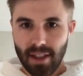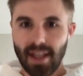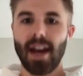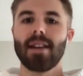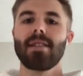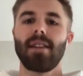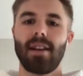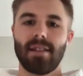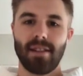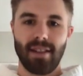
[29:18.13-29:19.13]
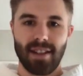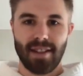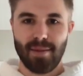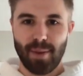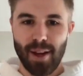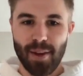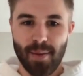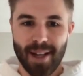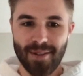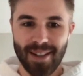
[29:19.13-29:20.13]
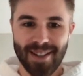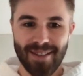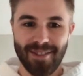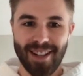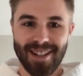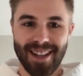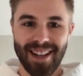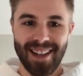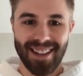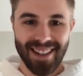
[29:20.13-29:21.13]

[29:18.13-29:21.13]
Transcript: Yes. Probably the best way to summarize that.